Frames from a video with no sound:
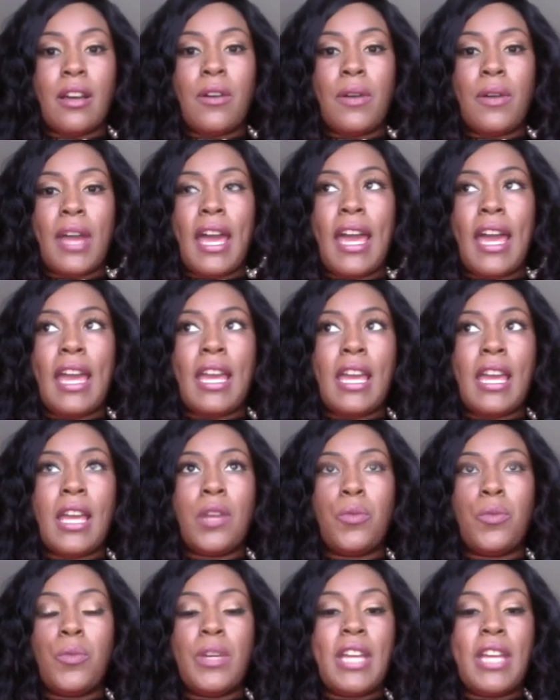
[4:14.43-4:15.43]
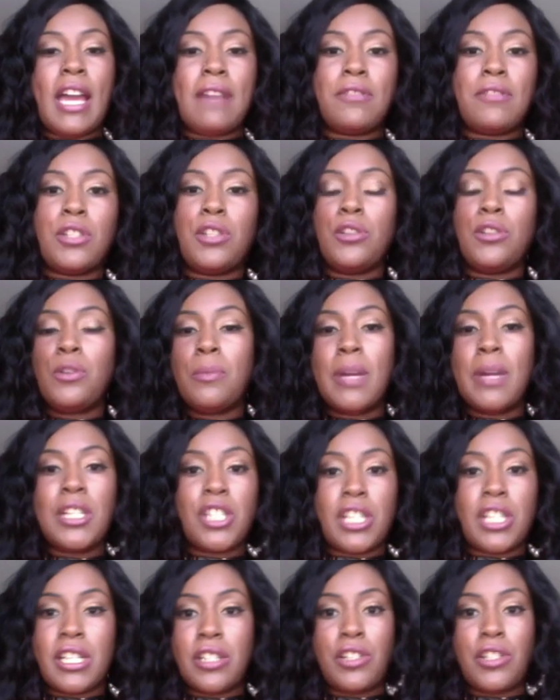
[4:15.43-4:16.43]
Okay, and we have too
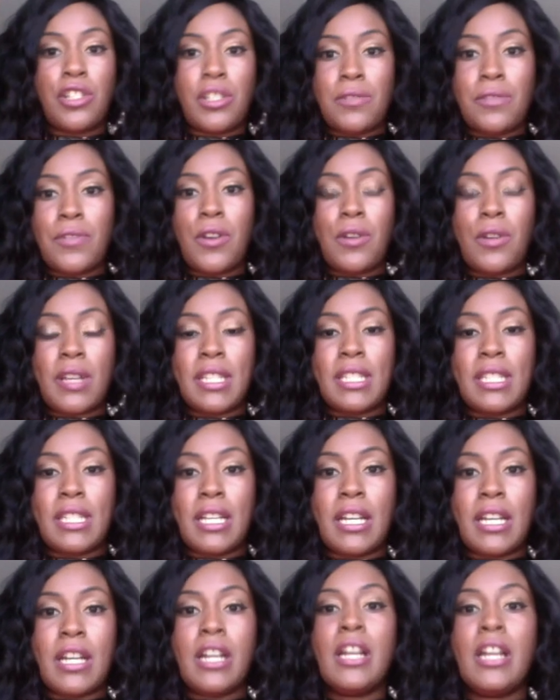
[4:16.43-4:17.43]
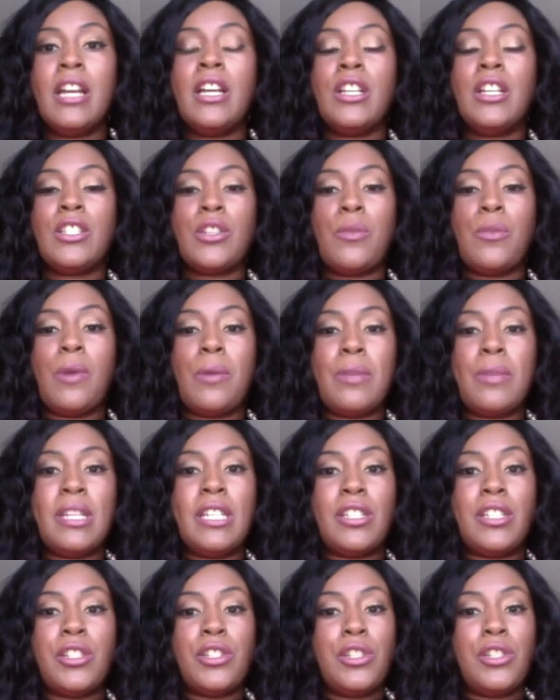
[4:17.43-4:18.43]
much energy focused here. So what we
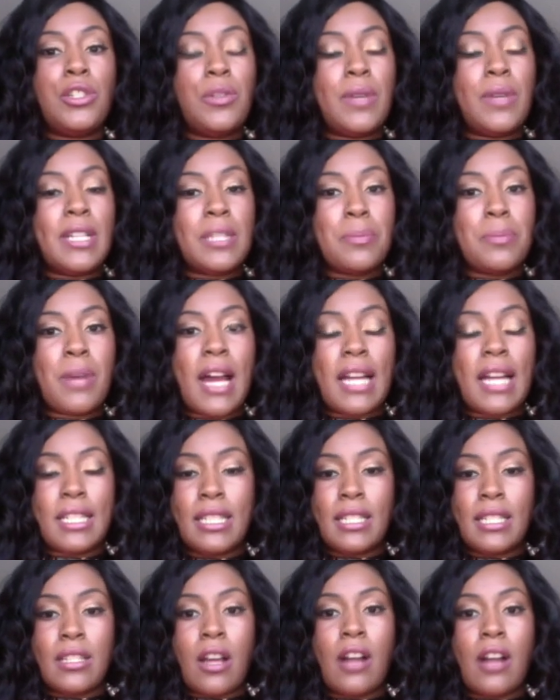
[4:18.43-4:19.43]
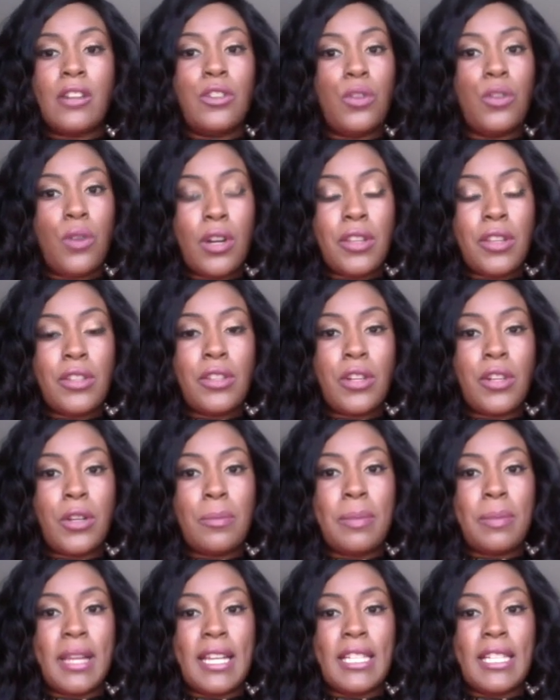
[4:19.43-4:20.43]
need to do is practice our North
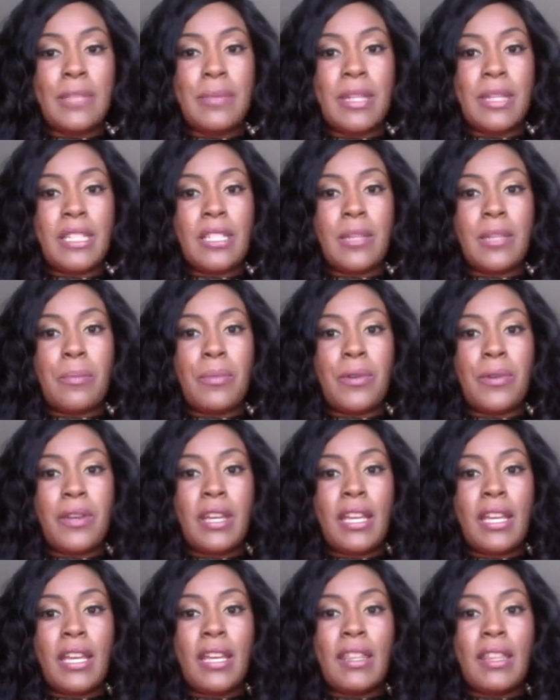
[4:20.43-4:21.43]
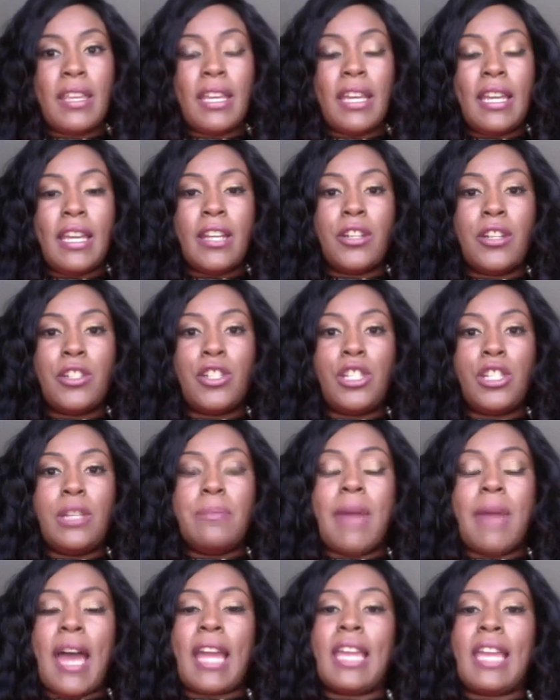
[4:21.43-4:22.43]
Node placement to bring the energy
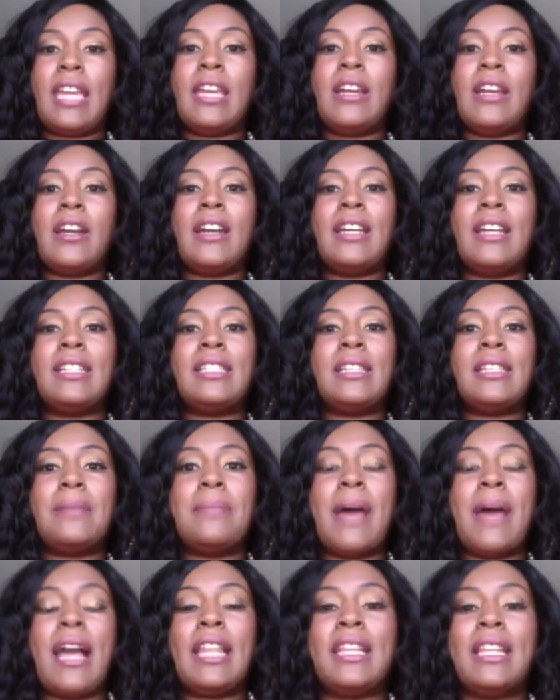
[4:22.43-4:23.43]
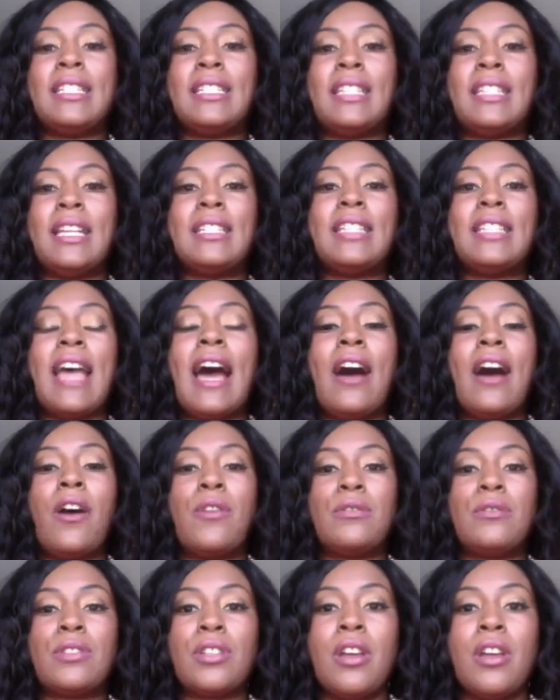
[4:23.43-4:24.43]
back here and to balance us
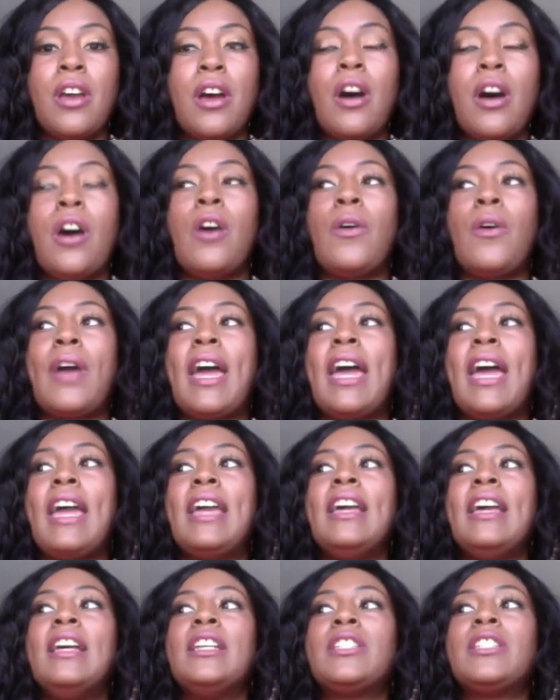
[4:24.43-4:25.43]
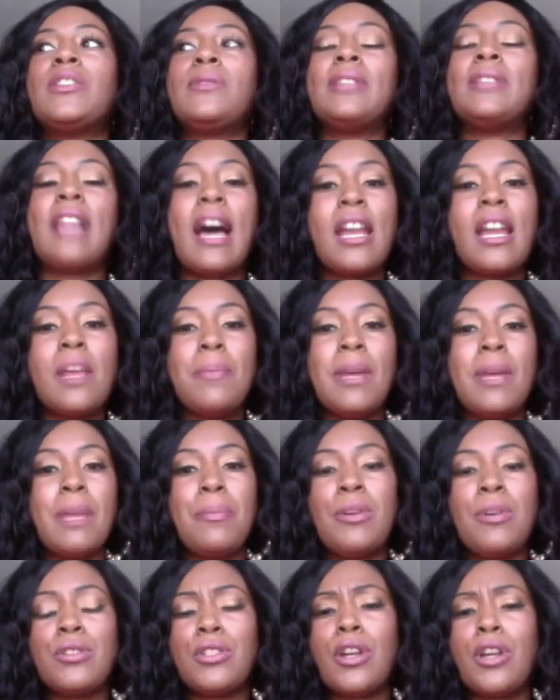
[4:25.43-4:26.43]
out. Okay, so a lot of
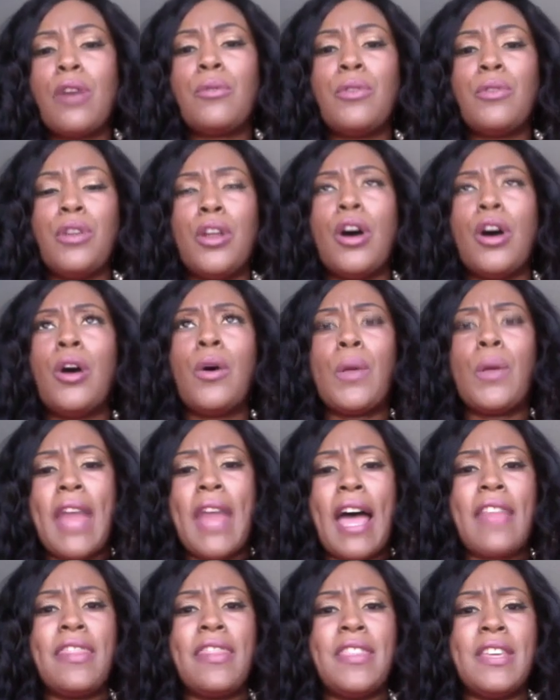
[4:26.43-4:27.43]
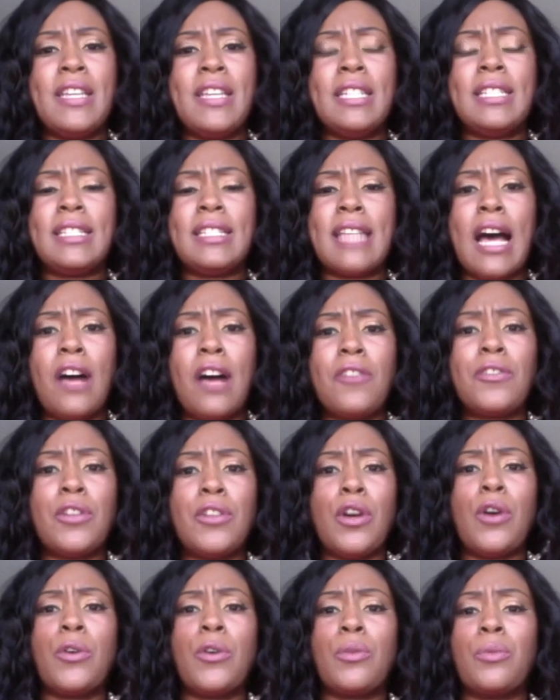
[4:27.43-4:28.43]
people don't know that the South
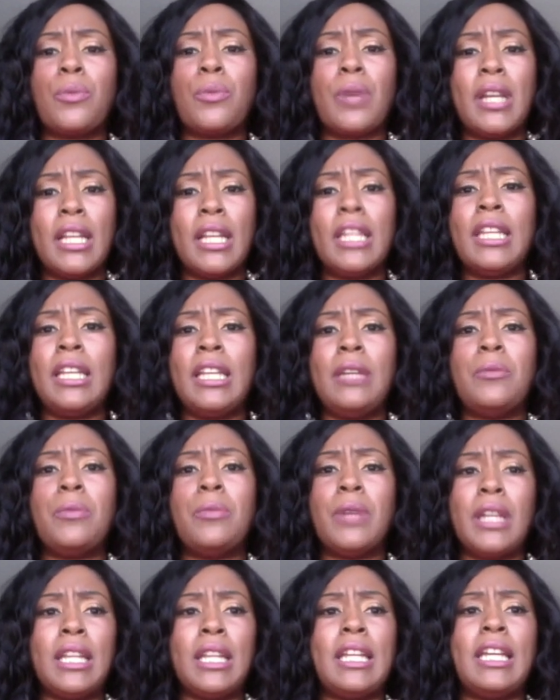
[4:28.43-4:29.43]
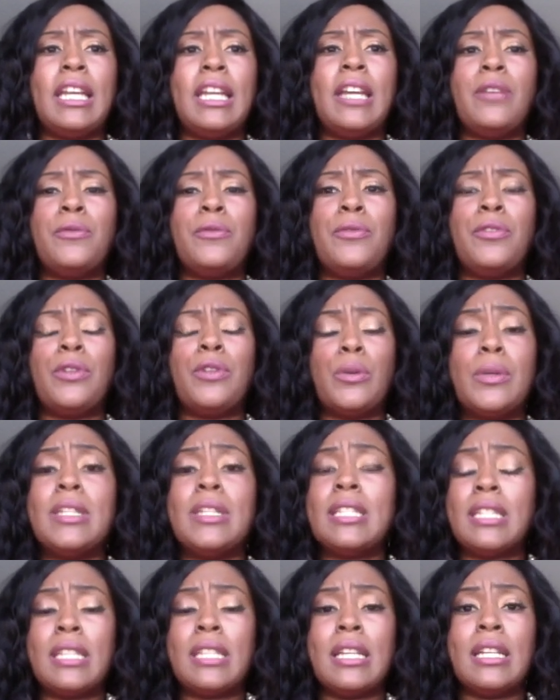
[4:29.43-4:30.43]
Node really
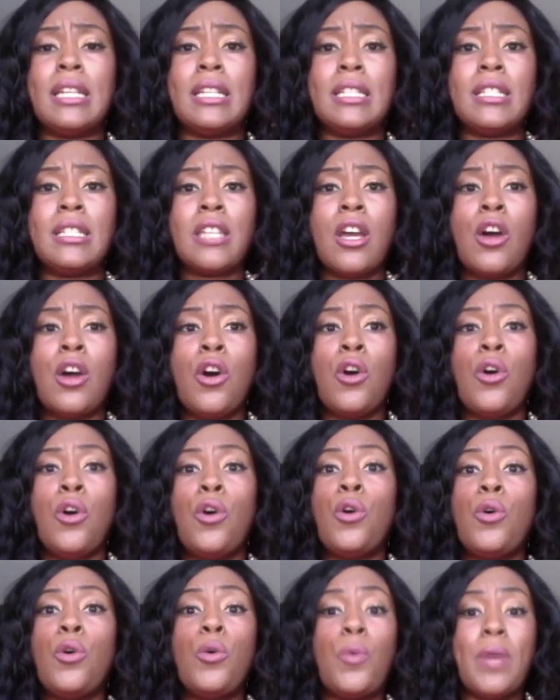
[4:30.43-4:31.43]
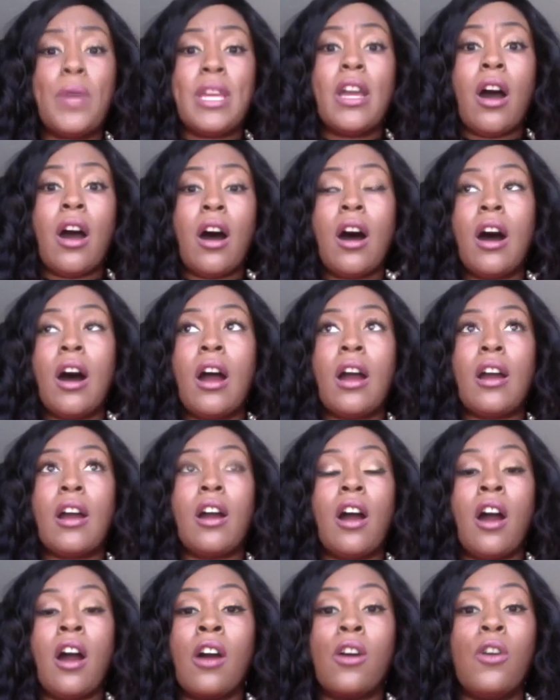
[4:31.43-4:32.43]
influences who we
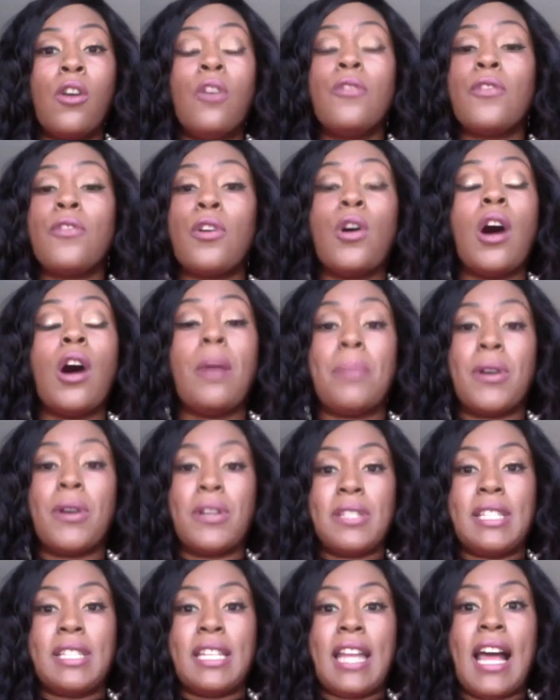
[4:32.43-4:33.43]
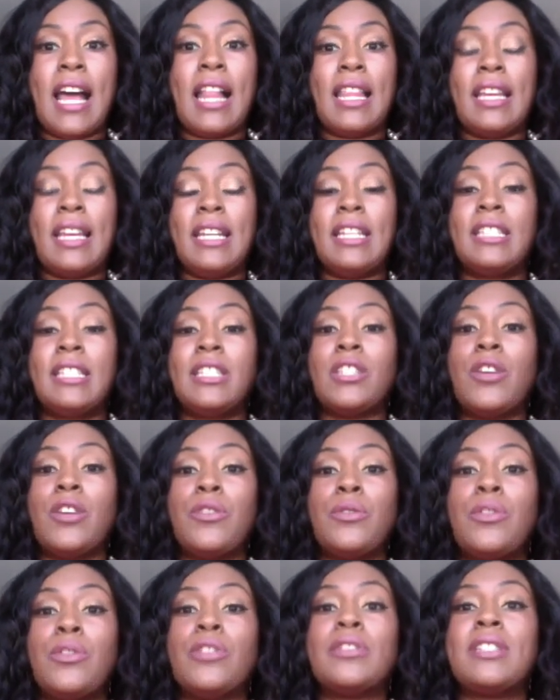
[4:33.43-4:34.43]
are, our overall personality.
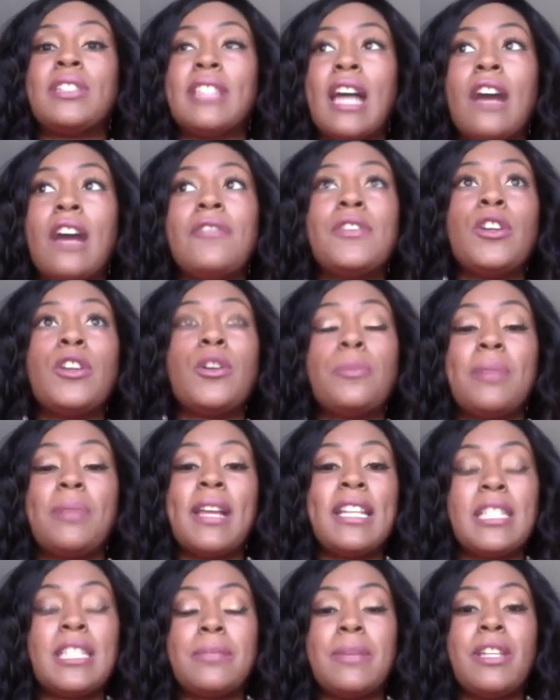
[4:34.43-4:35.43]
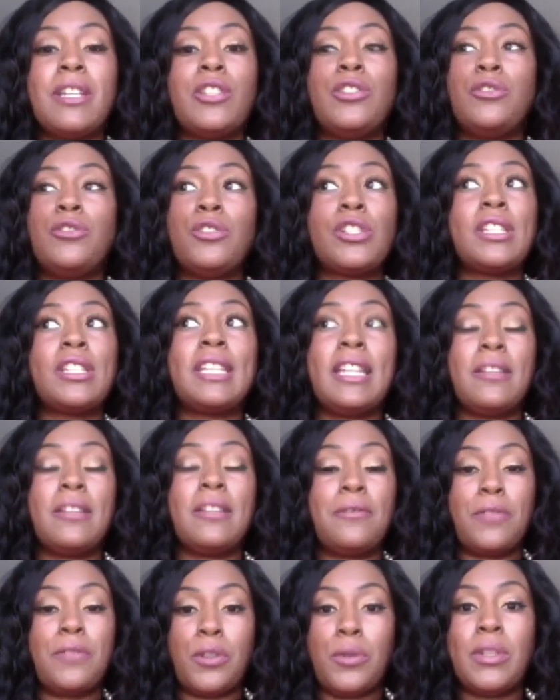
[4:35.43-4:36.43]
So your South Node placement usually
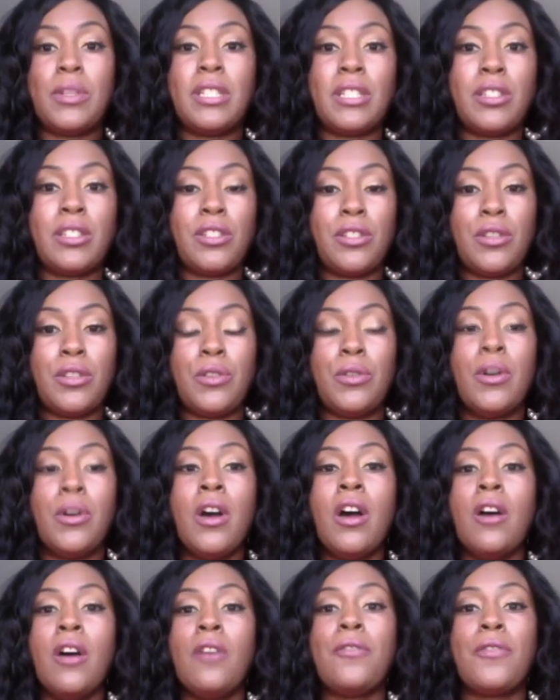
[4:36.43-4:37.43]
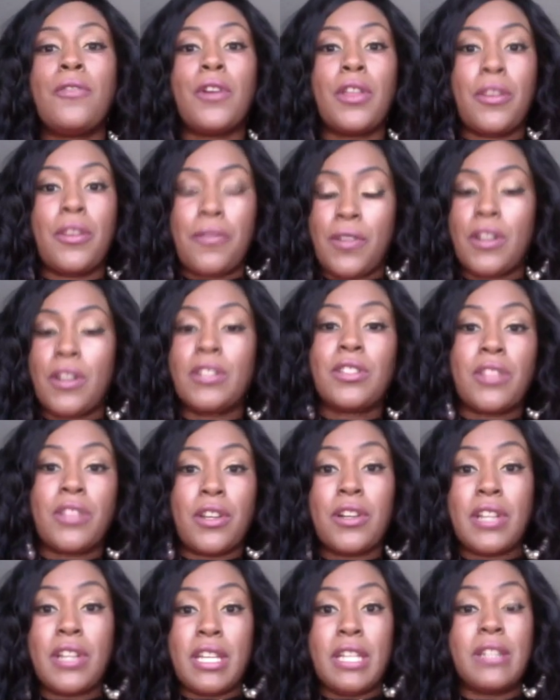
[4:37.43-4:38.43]
influences you for the first
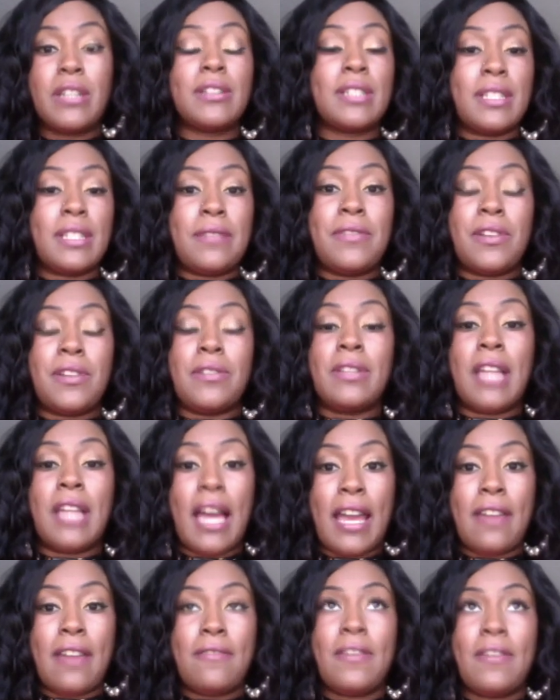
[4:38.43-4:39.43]
30 years of your life.